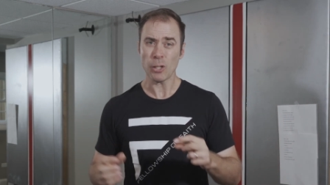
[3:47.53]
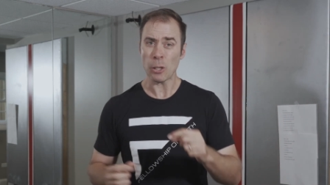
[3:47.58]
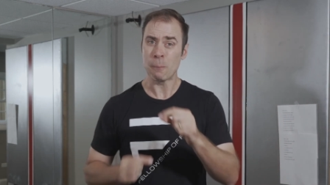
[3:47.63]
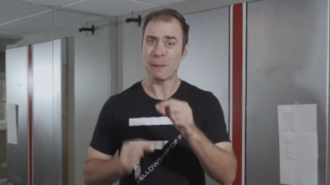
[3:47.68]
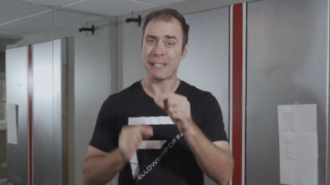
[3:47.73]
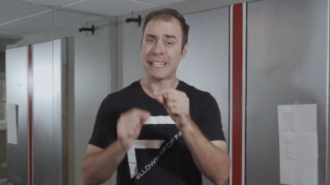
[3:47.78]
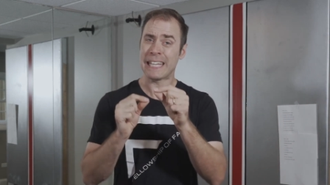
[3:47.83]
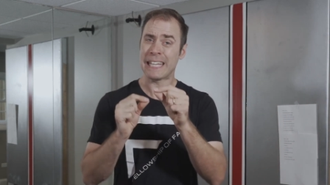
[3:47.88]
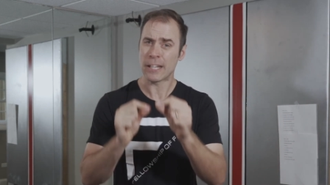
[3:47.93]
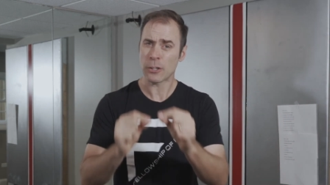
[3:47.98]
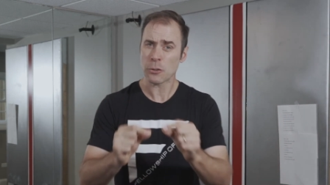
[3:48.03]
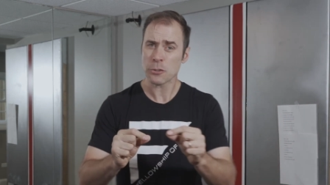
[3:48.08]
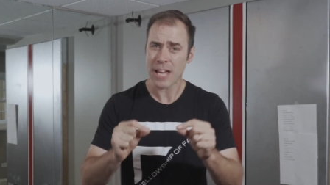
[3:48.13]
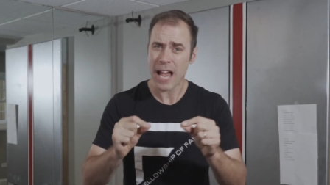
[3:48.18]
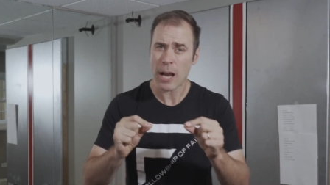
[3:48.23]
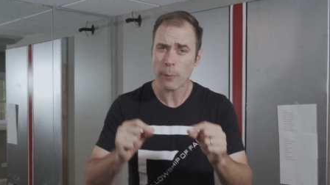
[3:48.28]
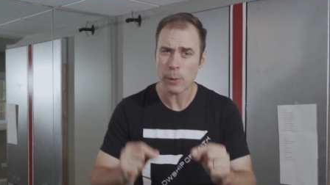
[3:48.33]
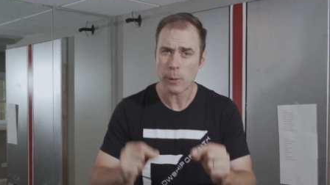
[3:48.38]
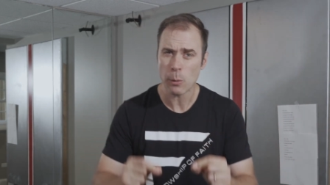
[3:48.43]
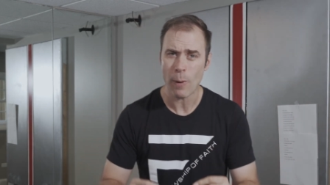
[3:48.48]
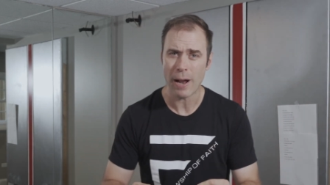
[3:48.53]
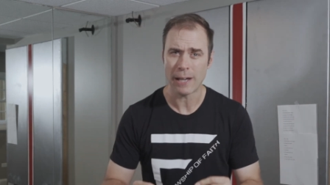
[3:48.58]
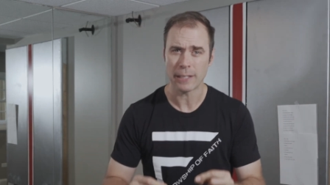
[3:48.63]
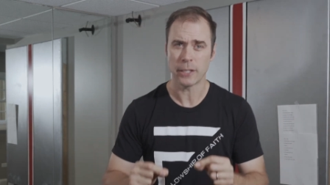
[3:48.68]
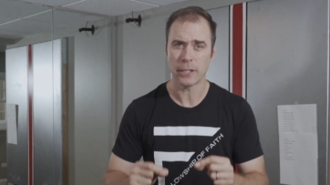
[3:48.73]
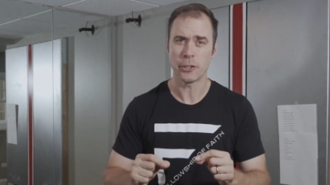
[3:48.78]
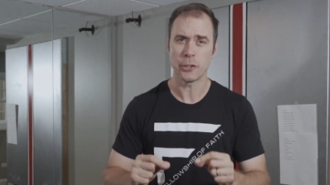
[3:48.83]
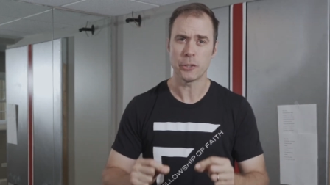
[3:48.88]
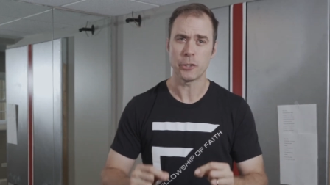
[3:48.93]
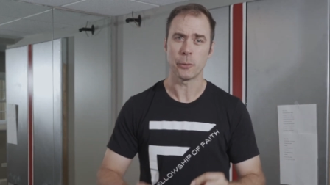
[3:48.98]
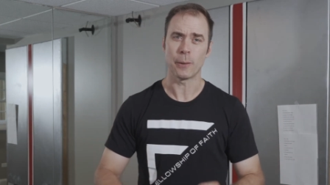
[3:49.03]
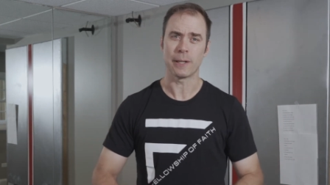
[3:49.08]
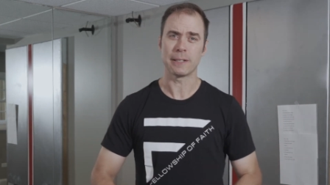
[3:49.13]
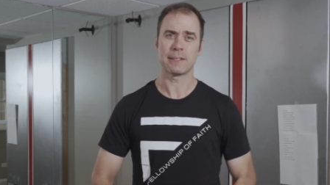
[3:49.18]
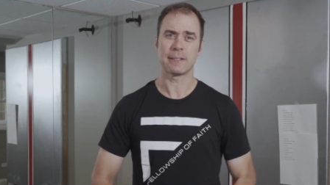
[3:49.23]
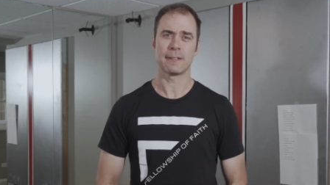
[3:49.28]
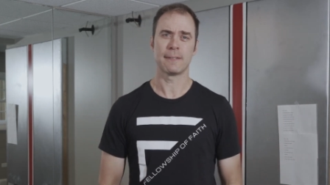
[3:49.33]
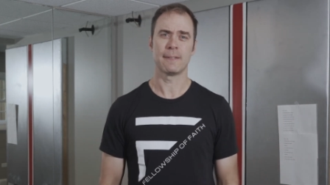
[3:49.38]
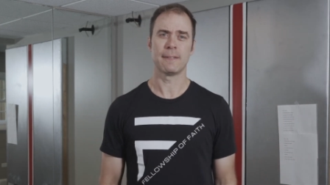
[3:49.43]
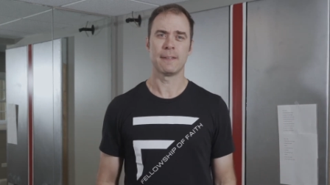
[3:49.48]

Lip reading: But here's how we want you to do it.